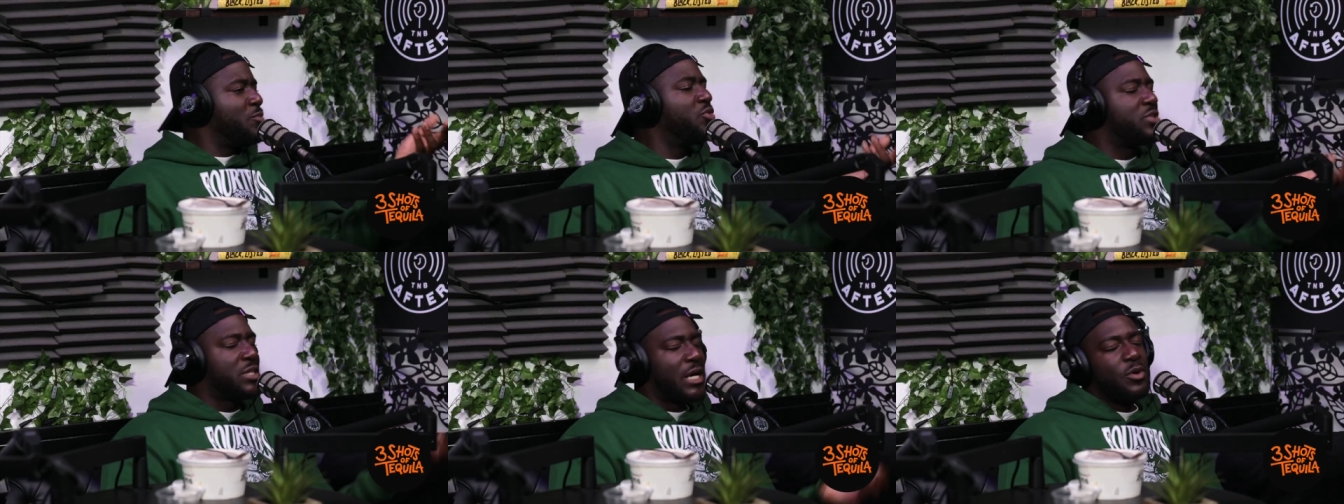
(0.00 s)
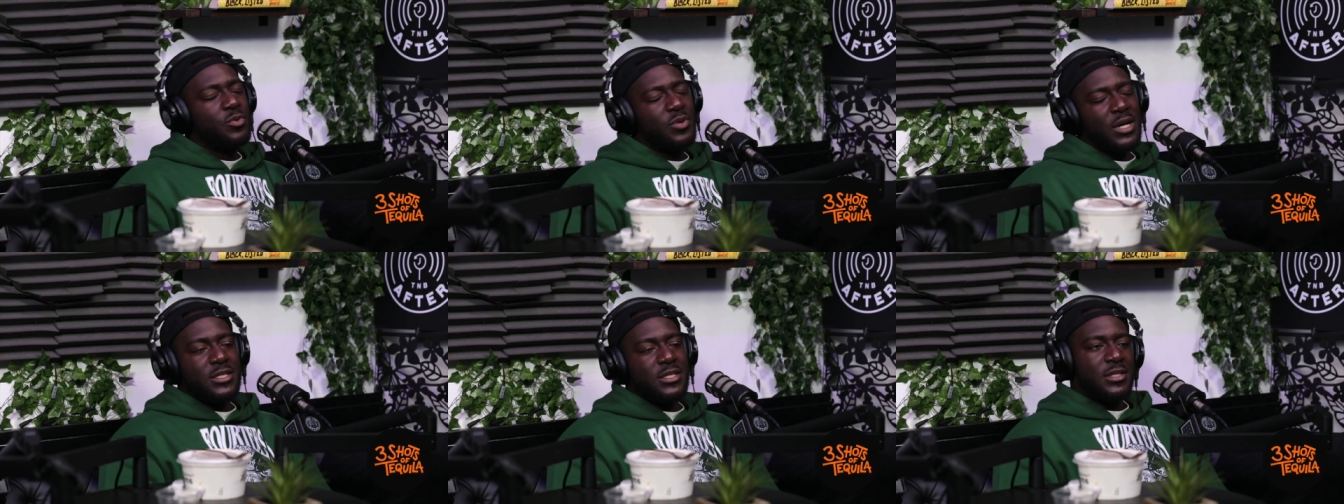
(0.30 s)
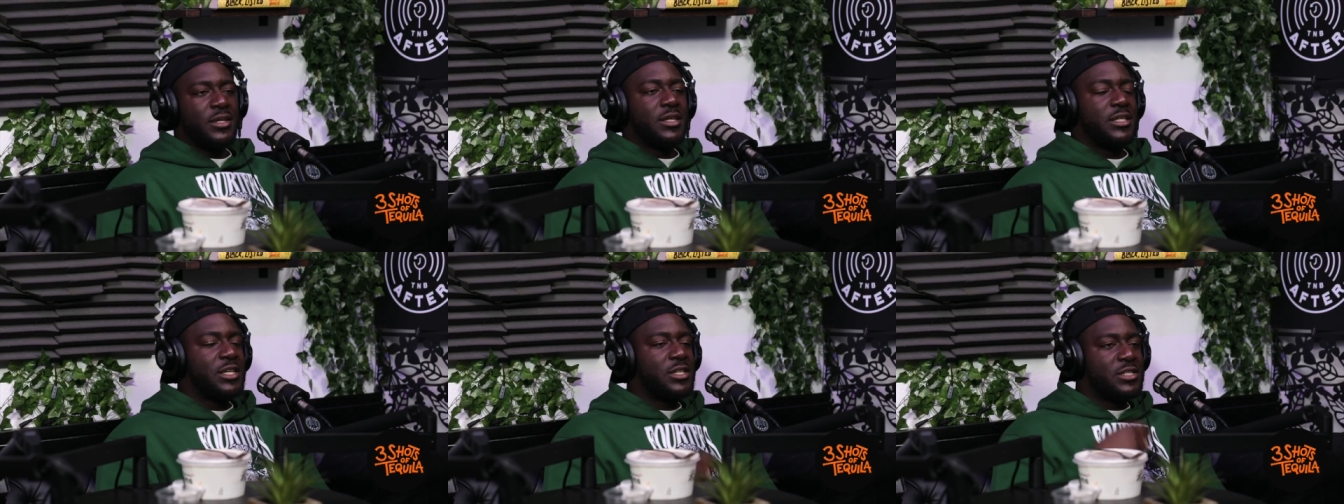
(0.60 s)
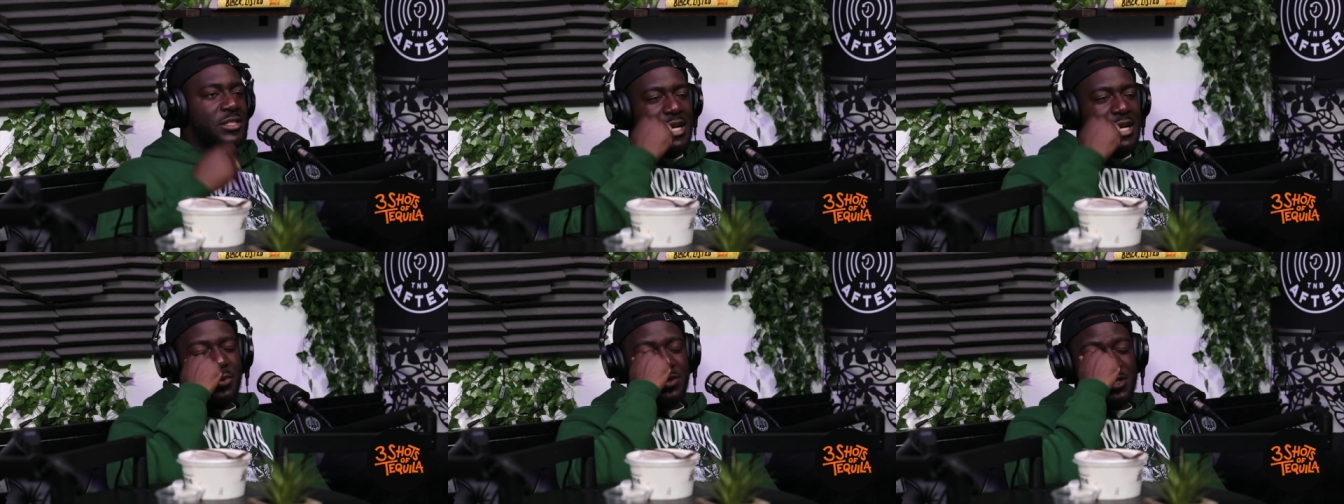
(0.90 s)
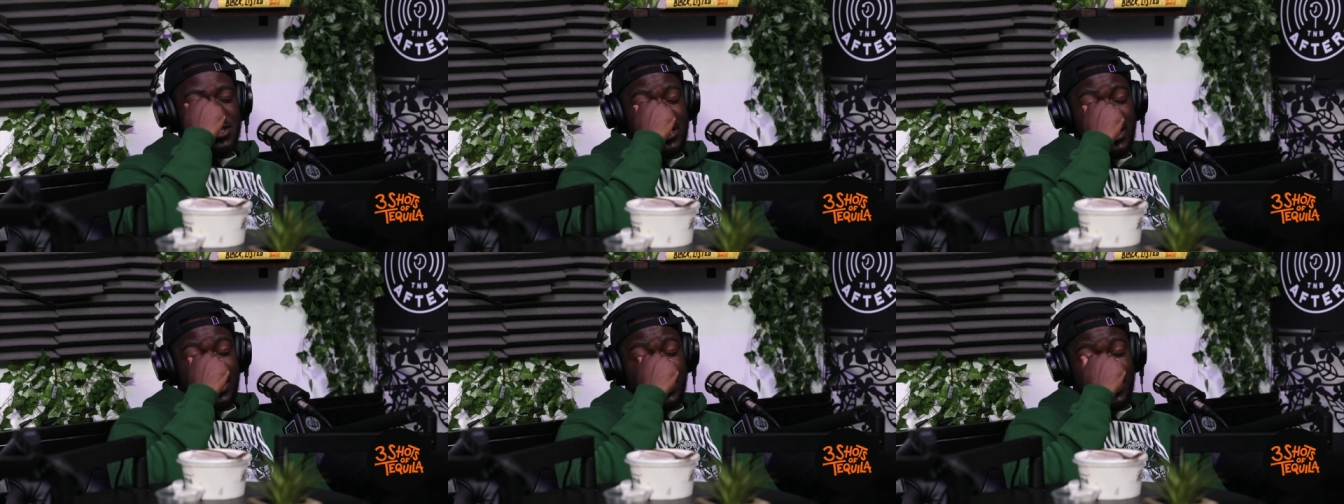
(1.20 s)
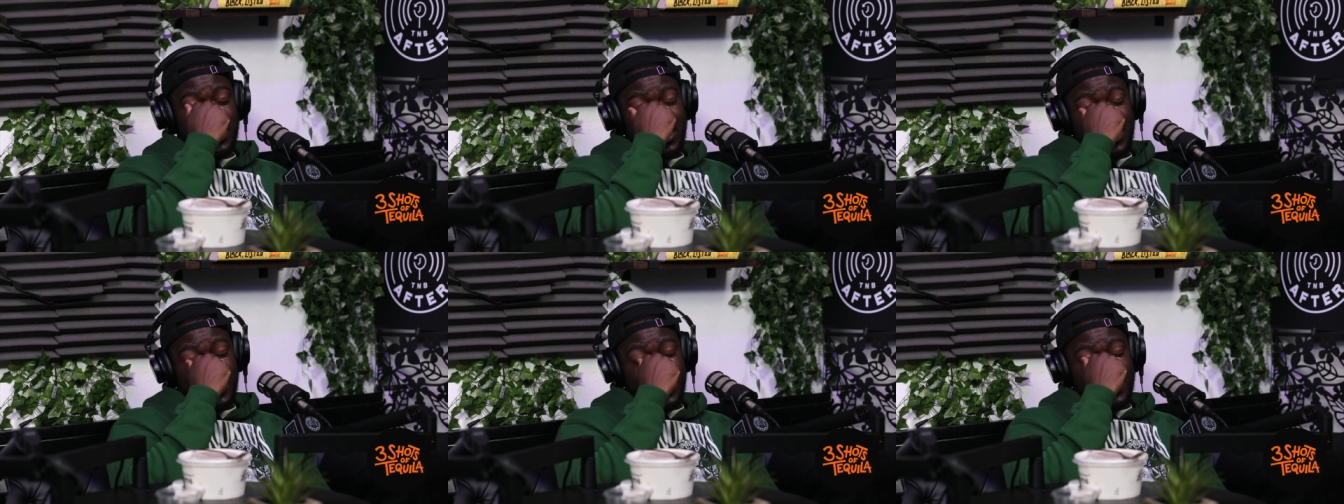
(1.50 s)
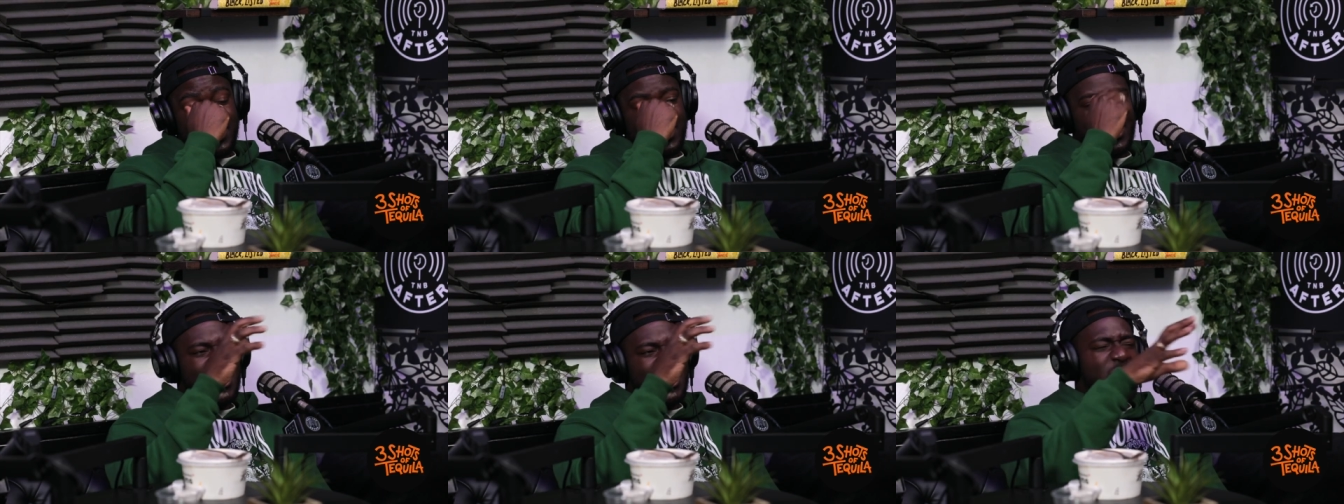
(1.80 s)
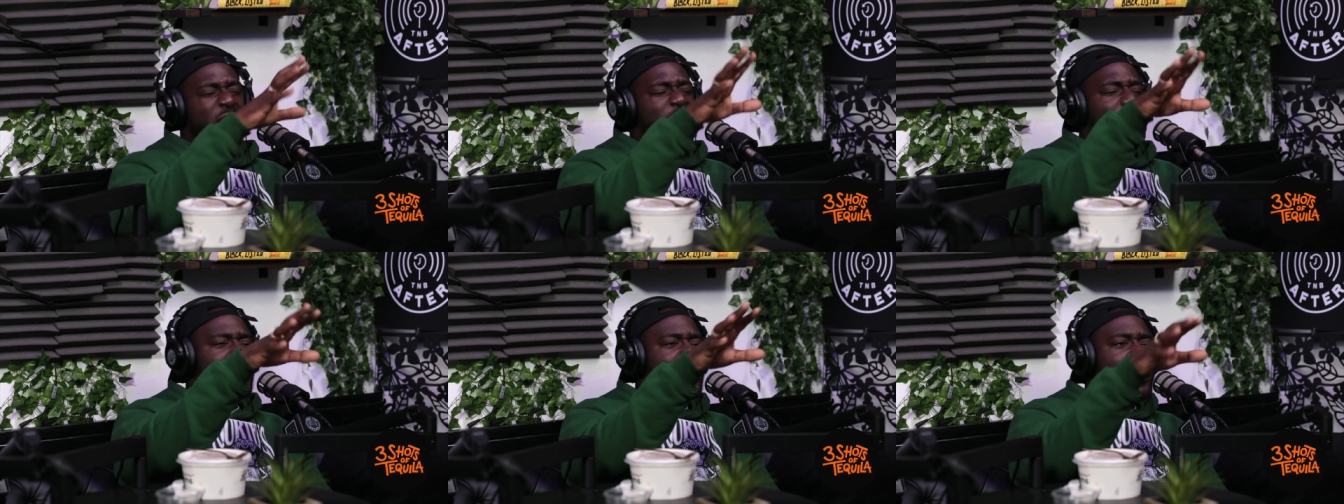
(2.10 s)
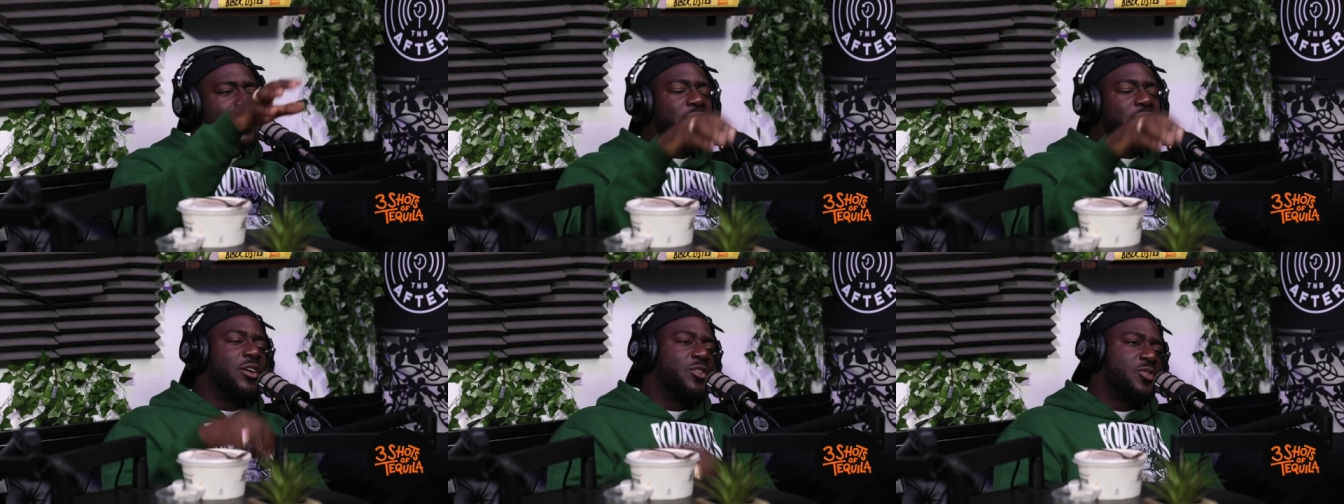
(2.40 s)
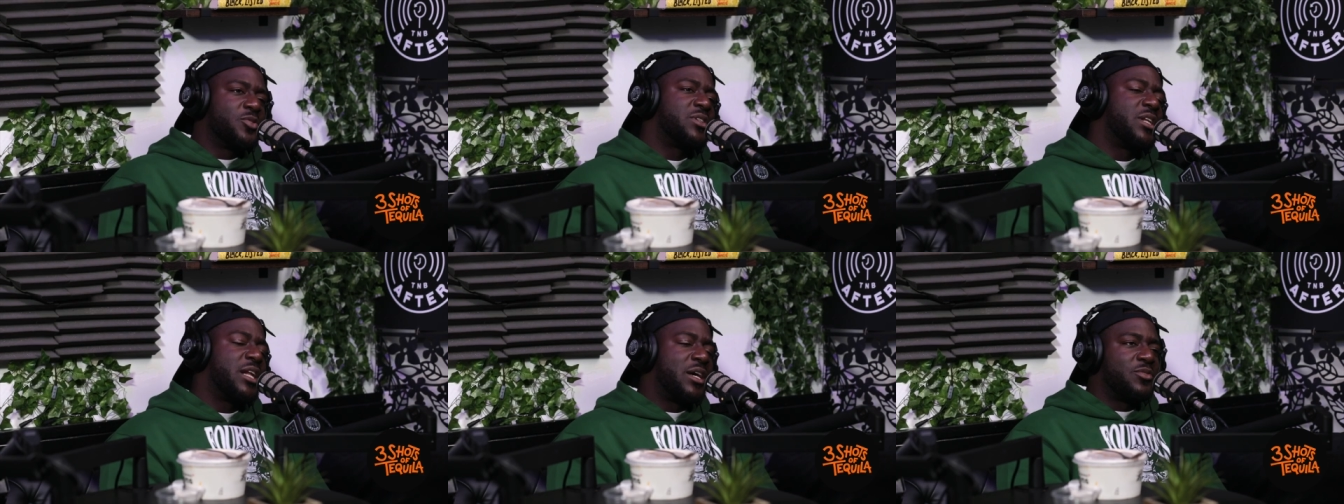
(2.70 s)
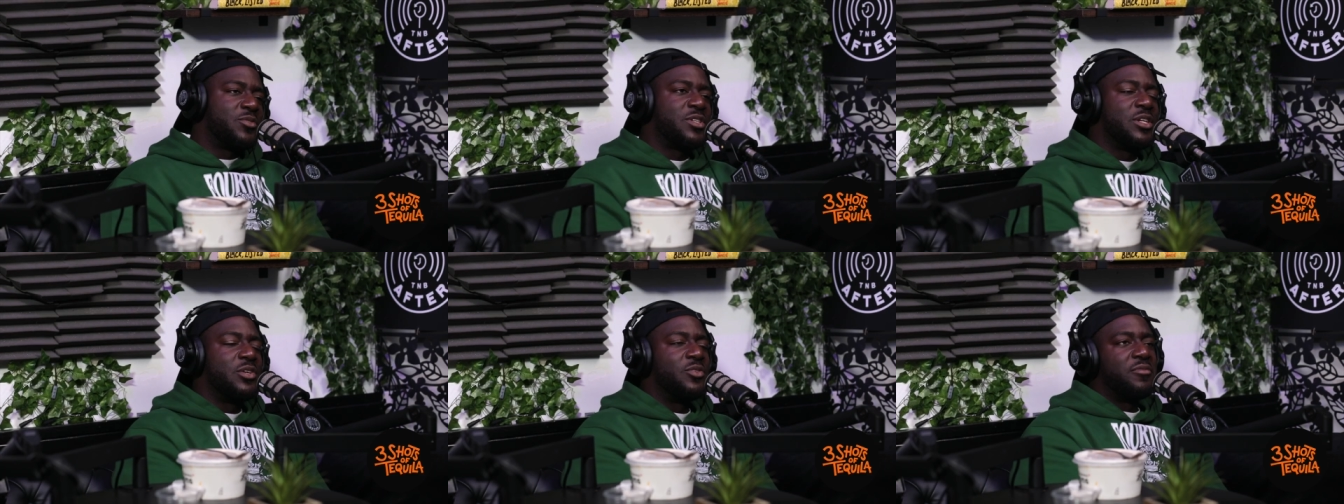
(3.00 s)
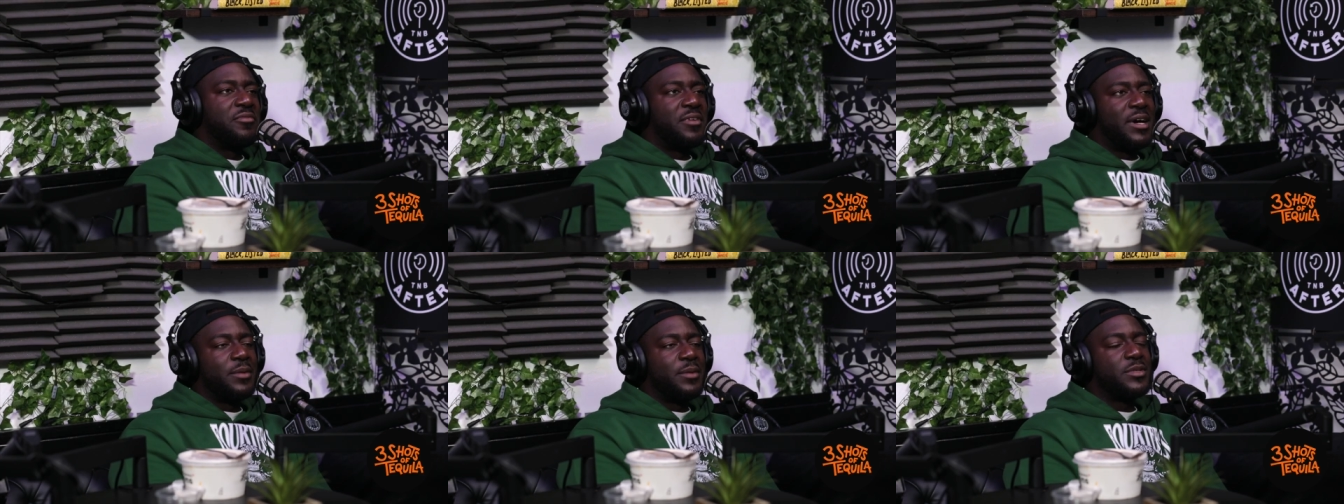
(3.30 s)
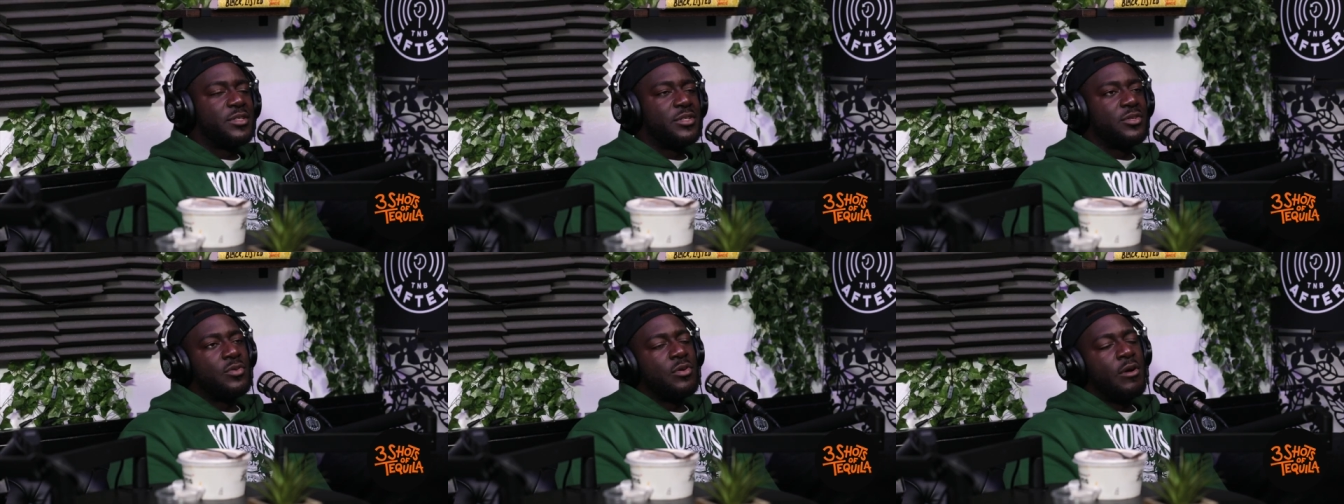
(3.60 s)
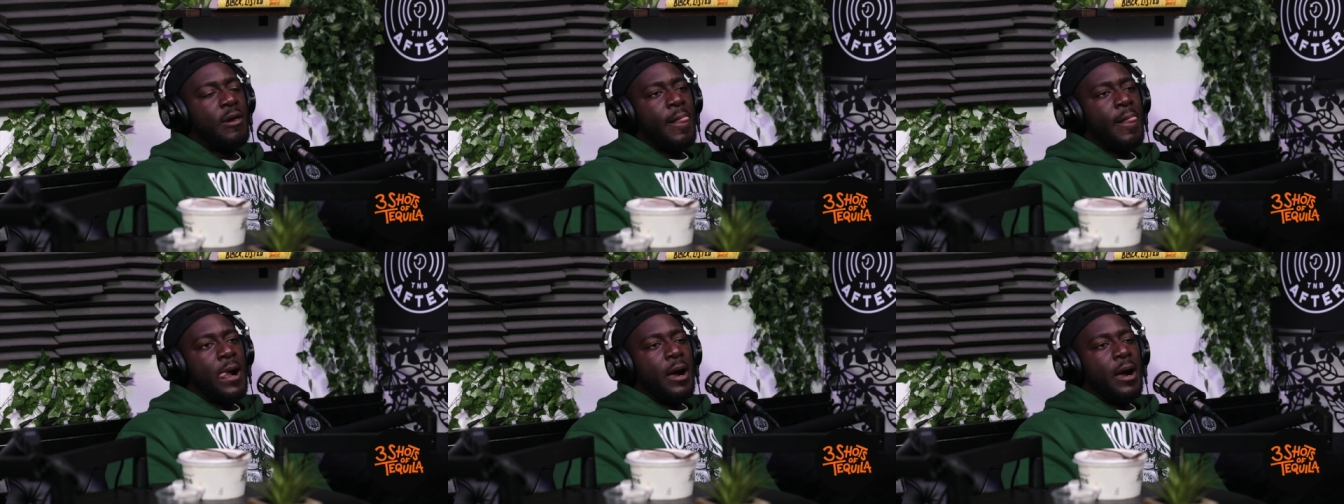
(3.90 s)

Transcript: Muay Thai, yeah, yeah, Yeah. So, yeah. so that was sick. Seeing her and her girls was a, was a little vibe still.